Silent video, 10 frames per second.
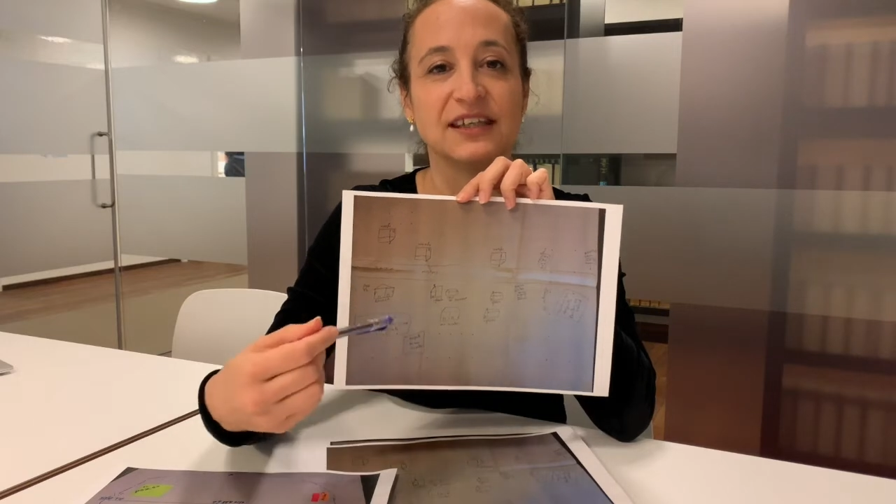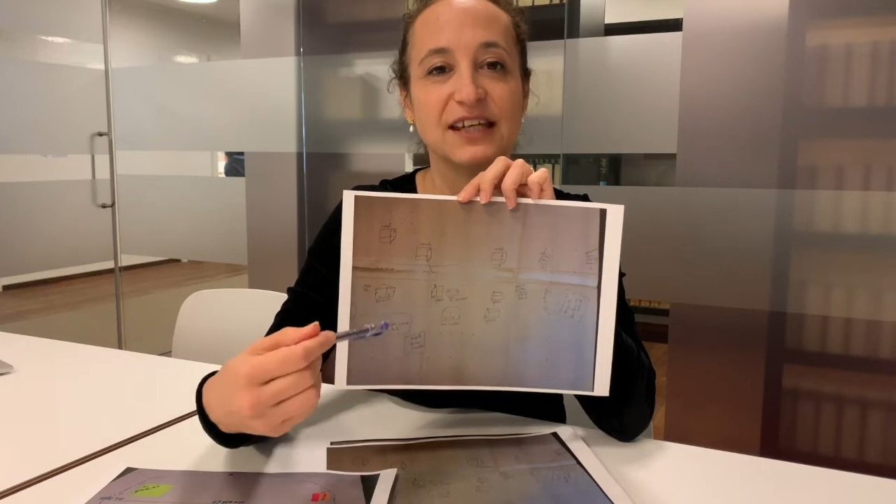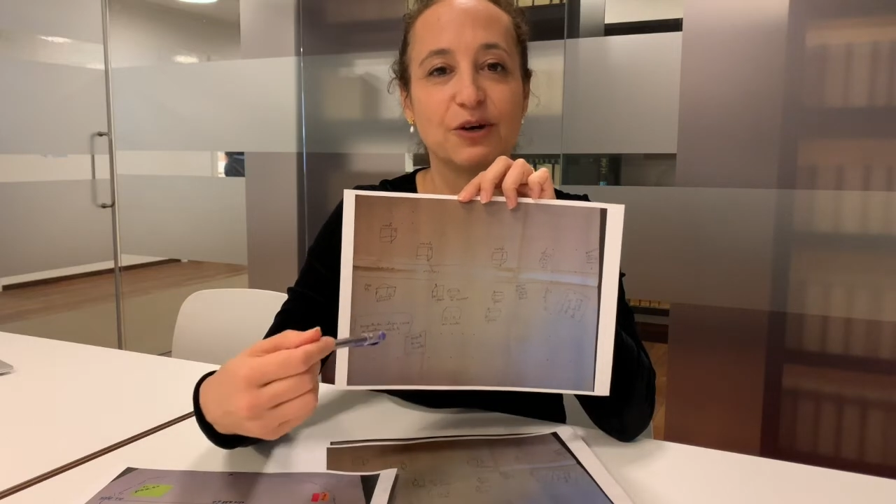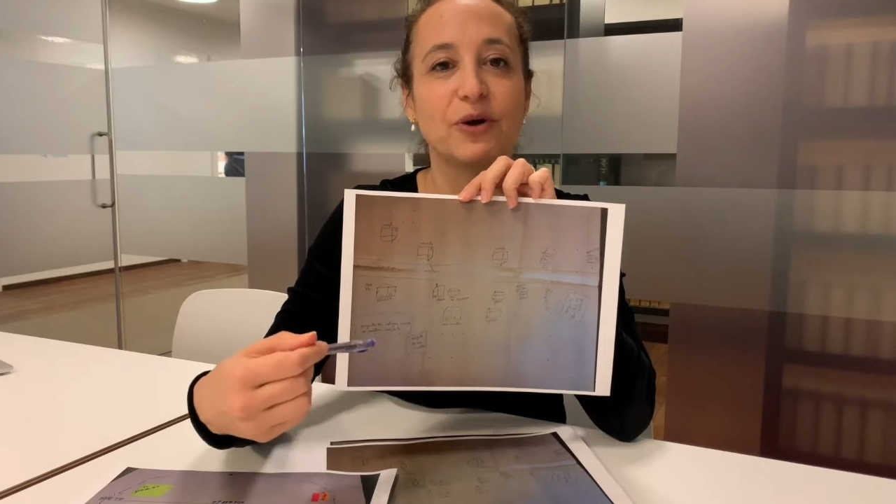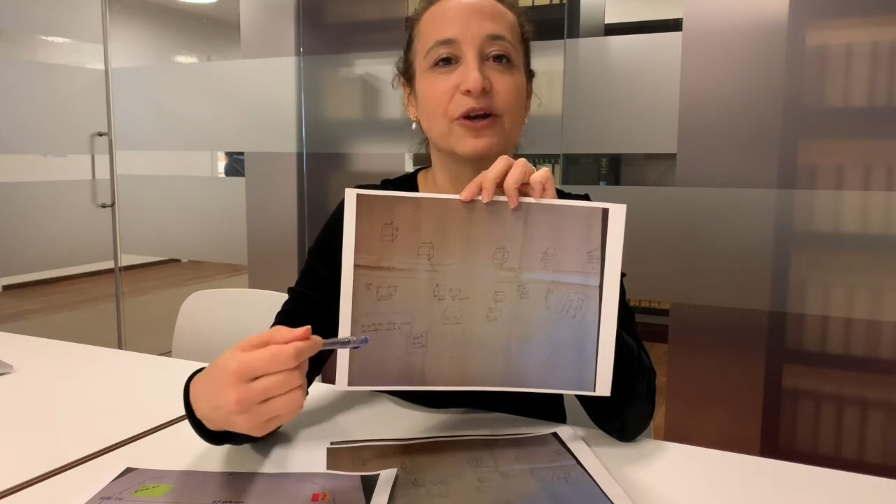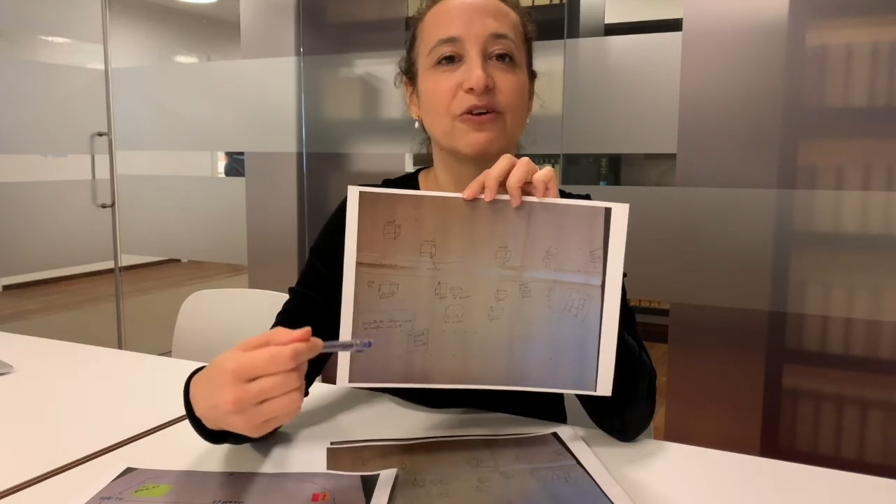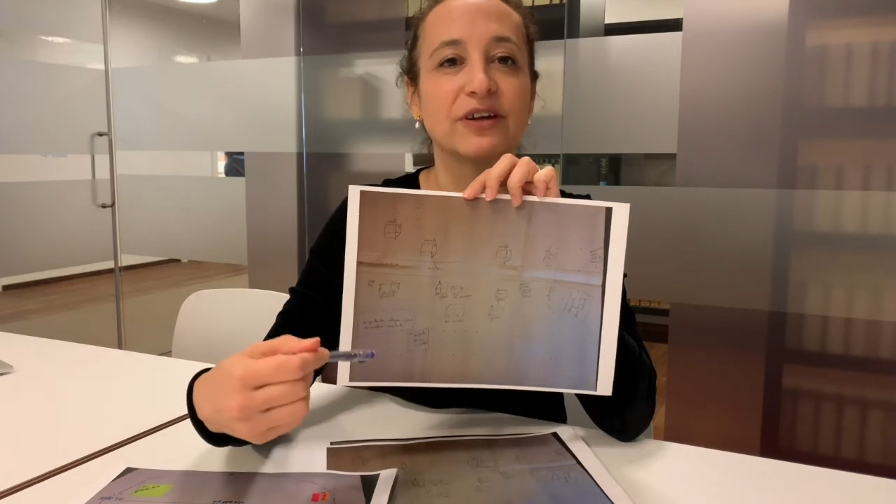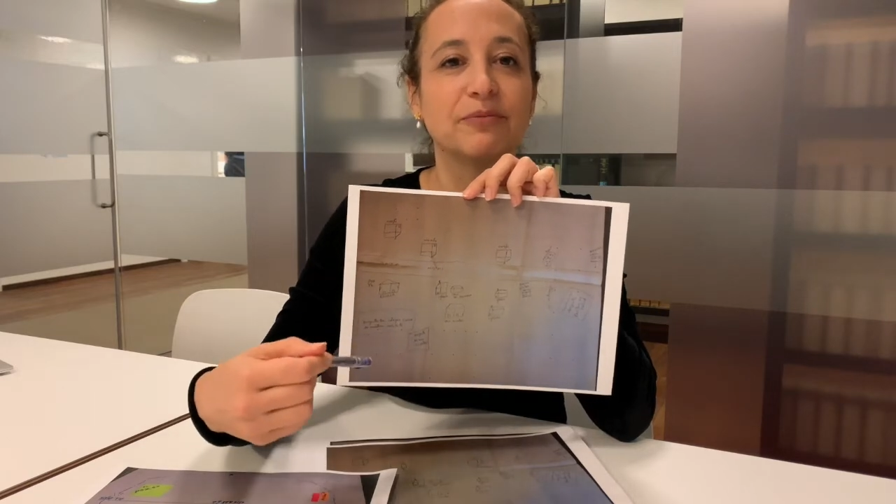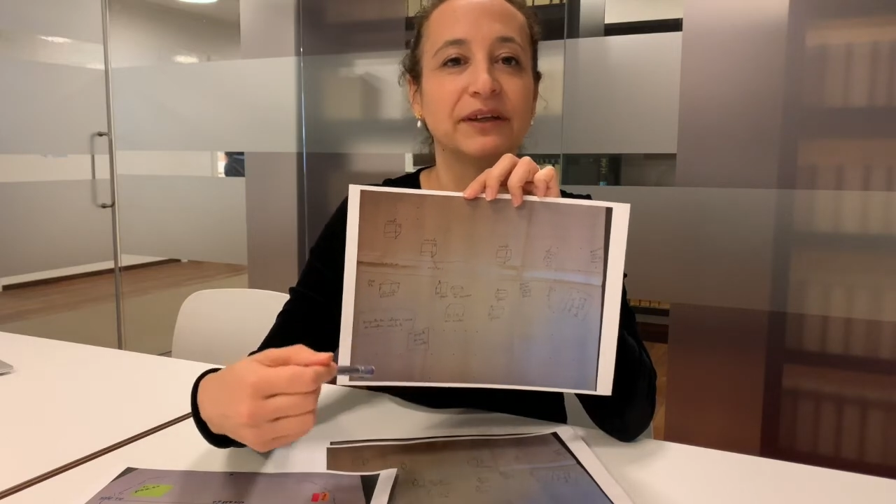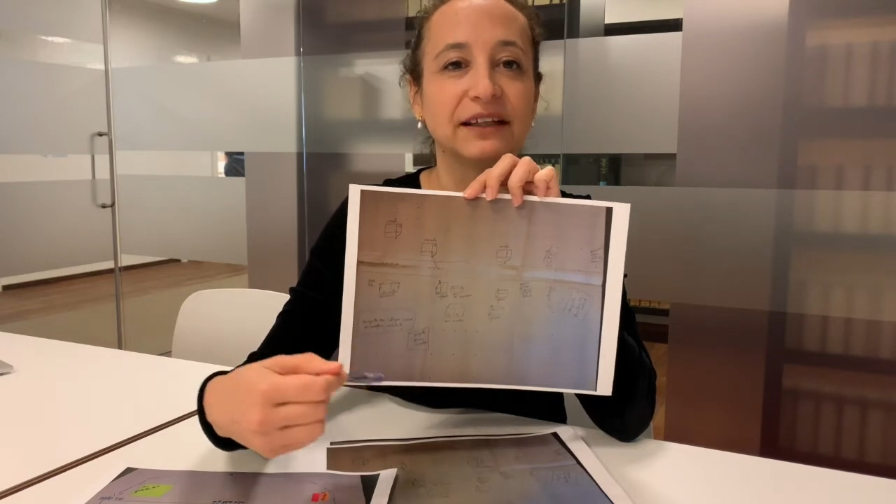Here we're going
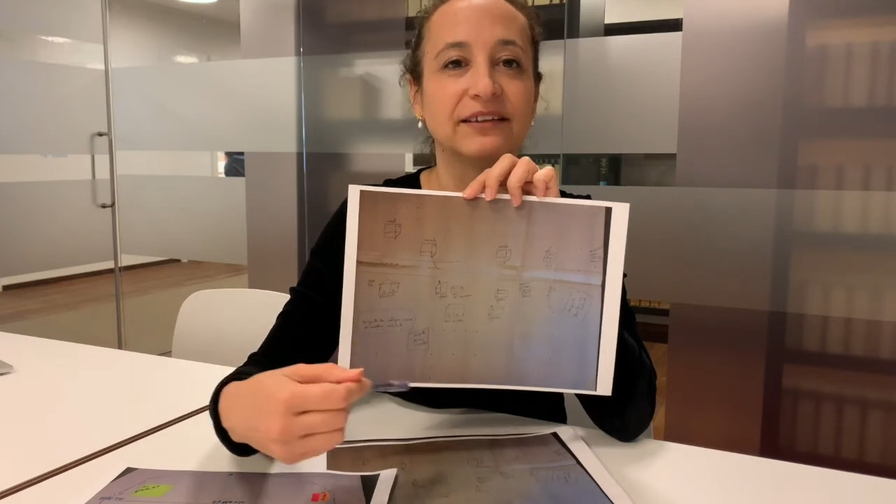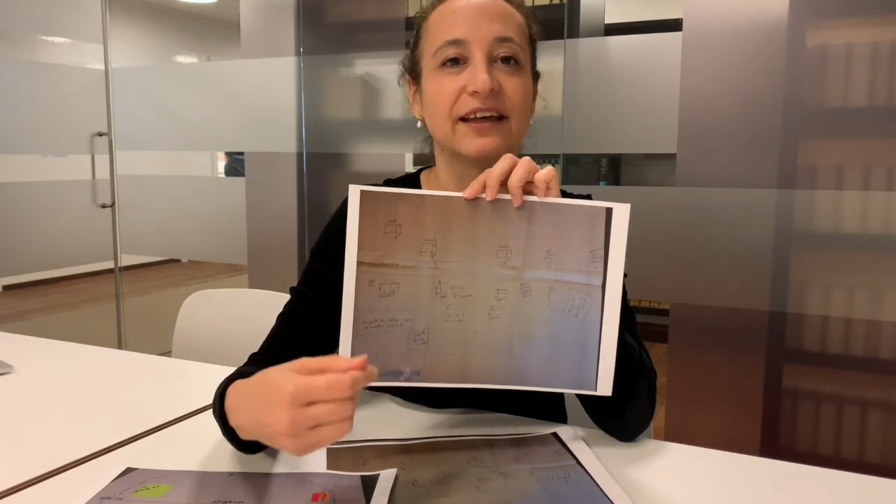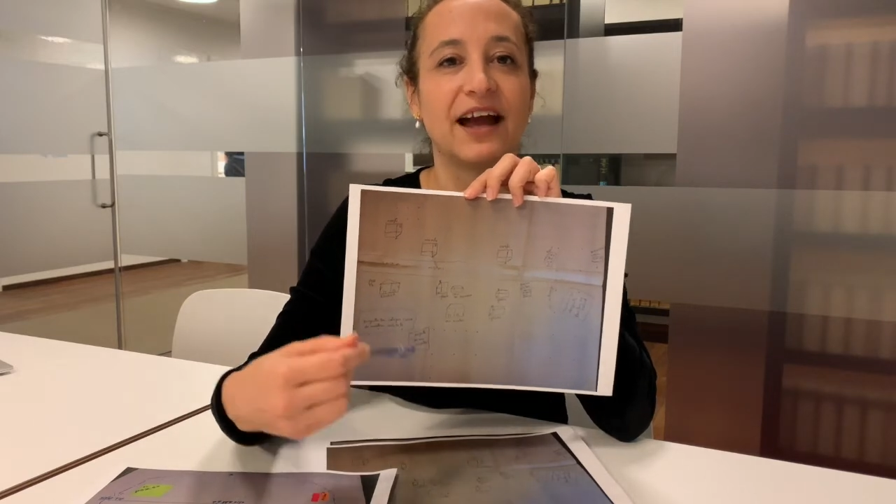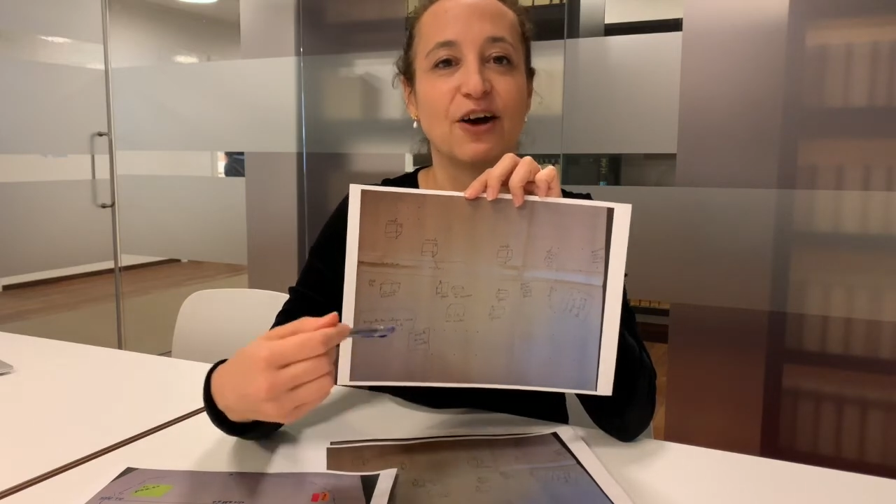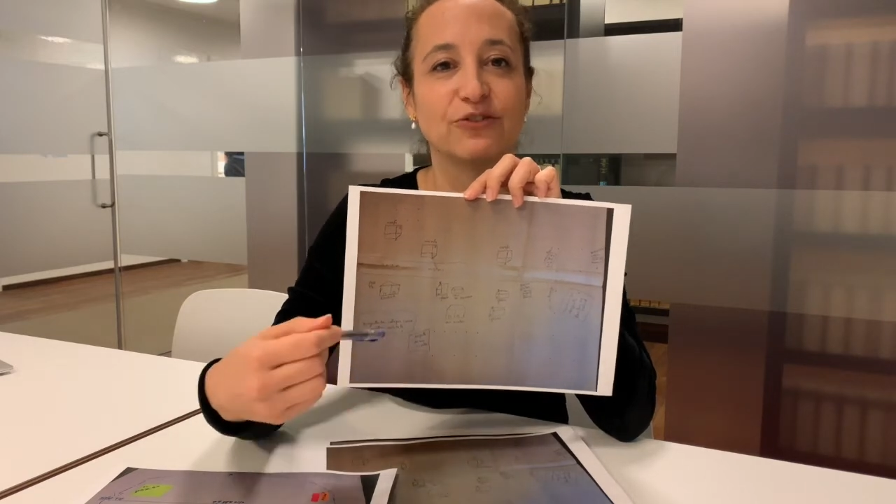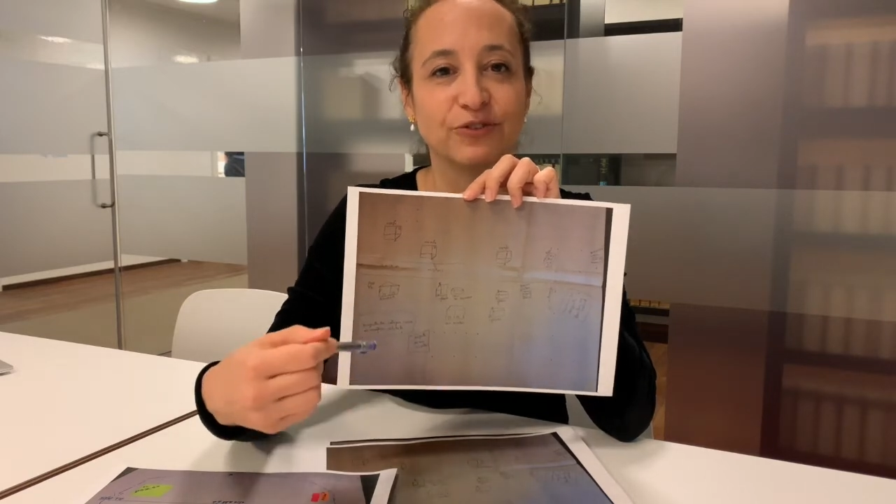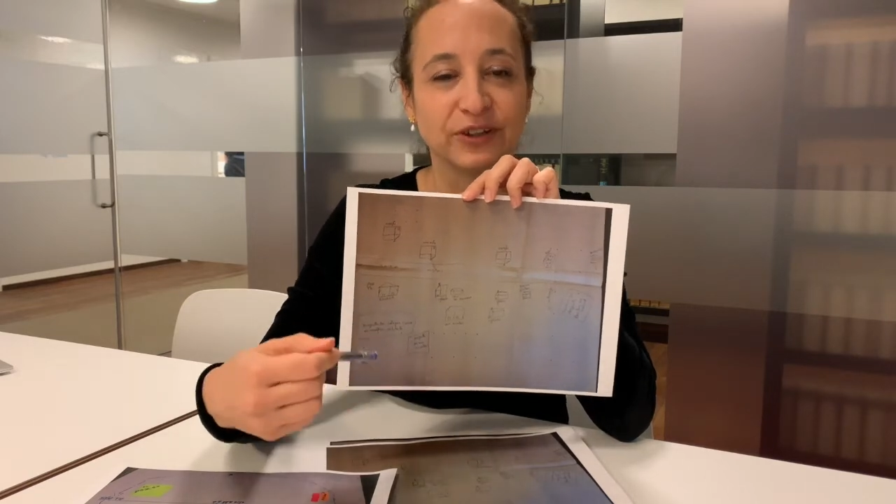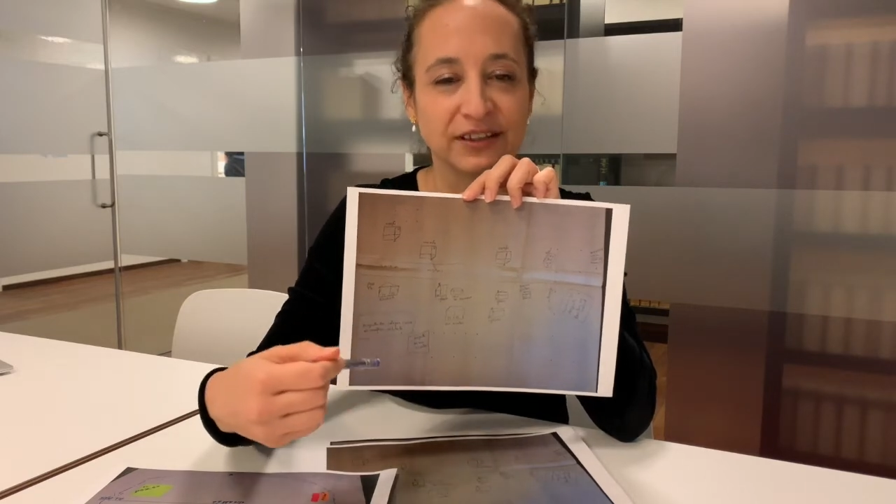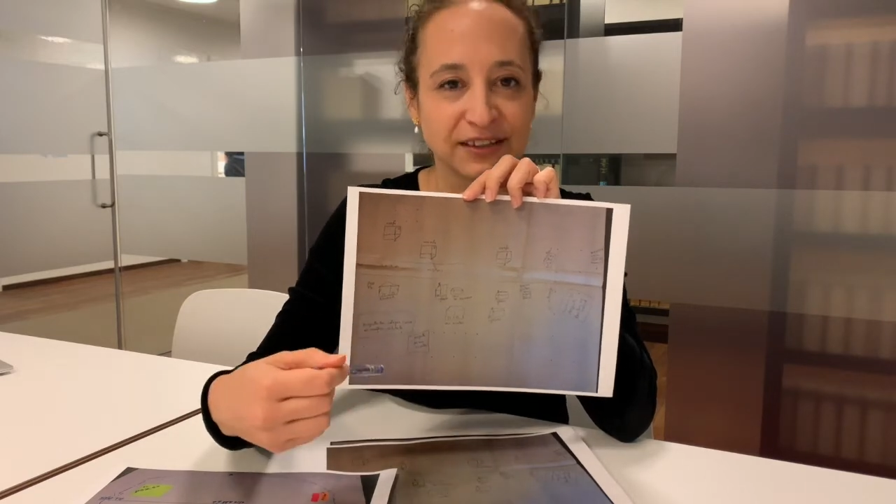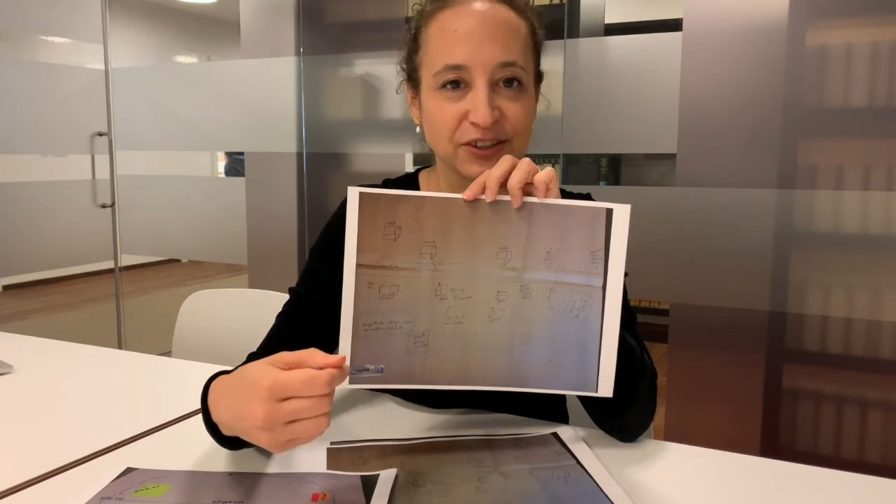to build the house for
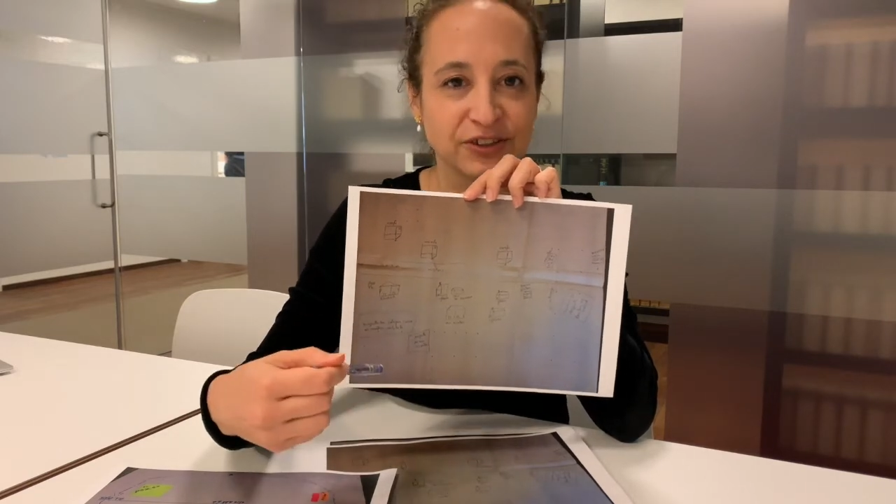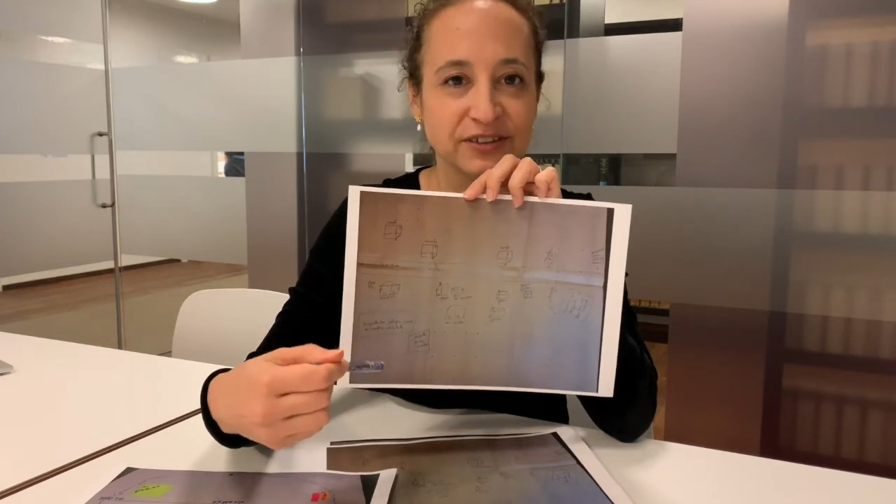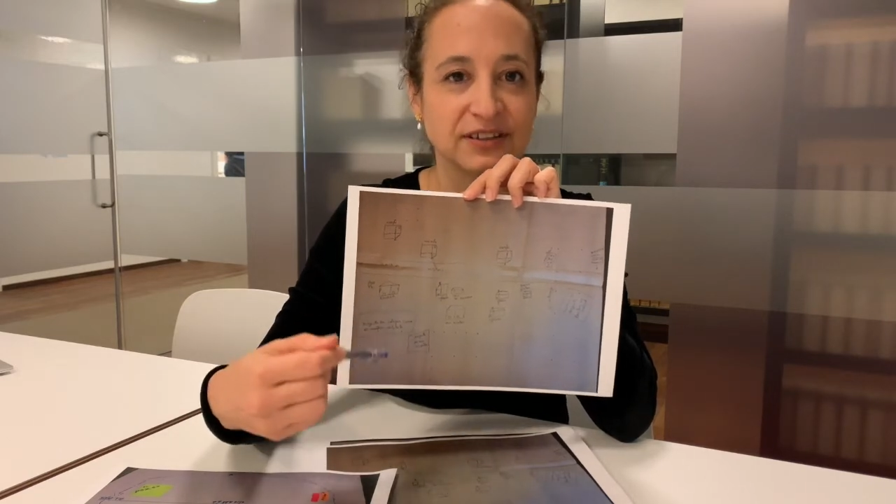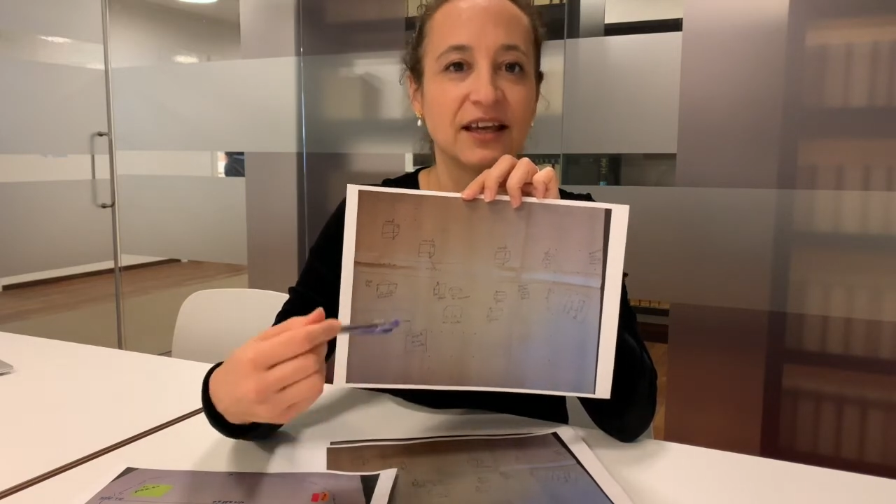the teachers.